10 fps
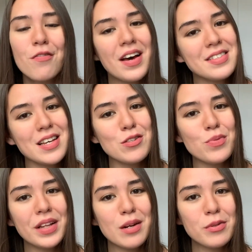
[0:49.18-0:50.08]
if that sounds
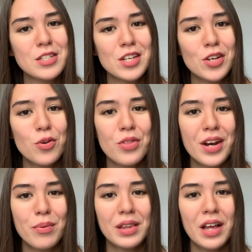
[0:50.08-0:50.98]
relatable to you, then
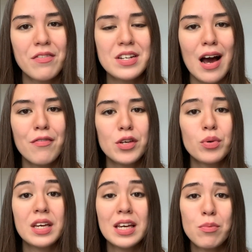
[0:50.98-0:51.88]
I would love to have you
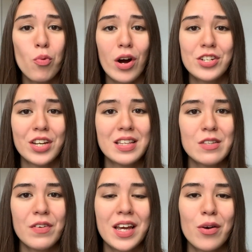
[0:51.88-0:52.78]
keep watching
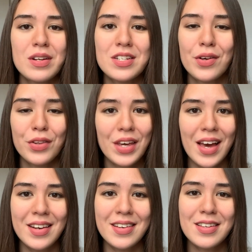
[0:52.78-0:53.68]
this video until the
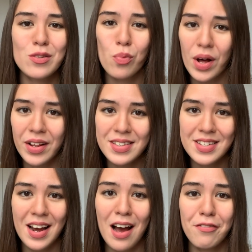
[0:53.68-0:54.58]
end, as well as
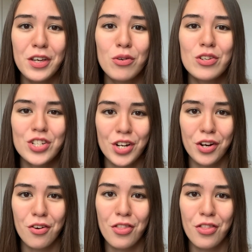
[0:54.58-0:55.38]
to have you share your